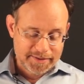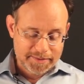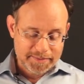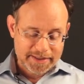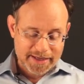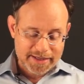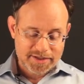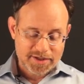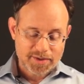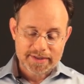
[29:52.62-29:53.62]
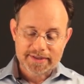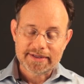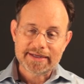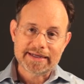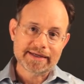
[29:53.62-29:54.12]
but not so
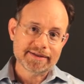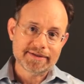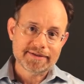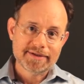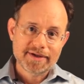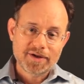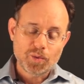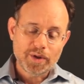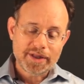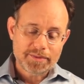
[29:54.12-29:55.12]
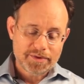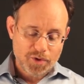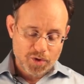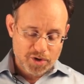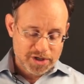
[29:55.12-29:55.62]
in England. William
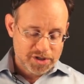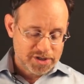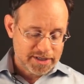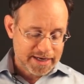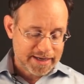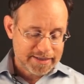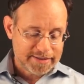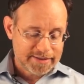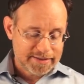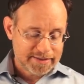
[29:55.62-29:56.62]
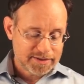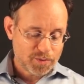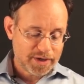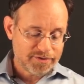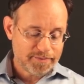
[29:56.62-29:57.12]
of Orange and his
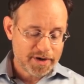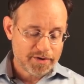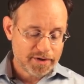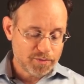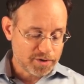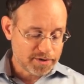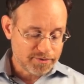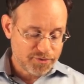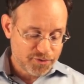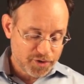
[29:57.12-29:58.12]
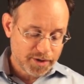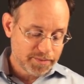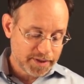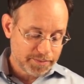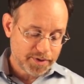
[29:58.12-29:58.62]
wife Mary were
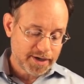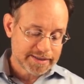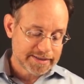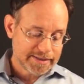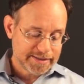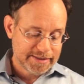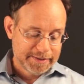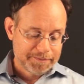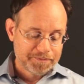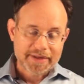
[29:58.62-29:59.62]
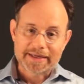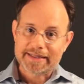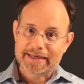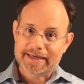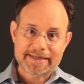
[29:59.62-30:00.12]
firmly Protestant.
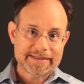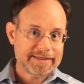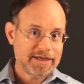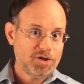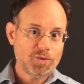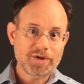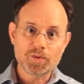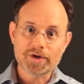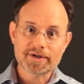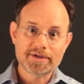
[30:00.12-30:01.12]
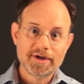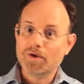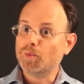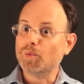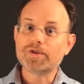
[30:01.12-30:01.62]
They continually worked
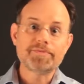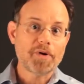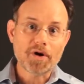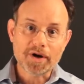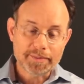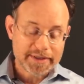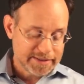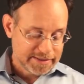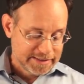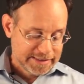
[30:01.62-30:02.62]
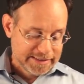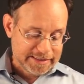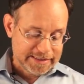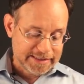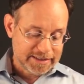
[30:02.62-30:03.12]
with Parliament
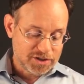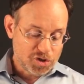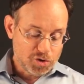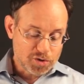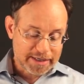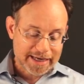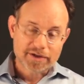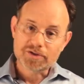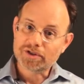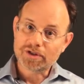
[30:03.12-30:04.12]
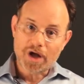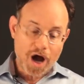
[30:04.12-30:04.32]
to choose a council,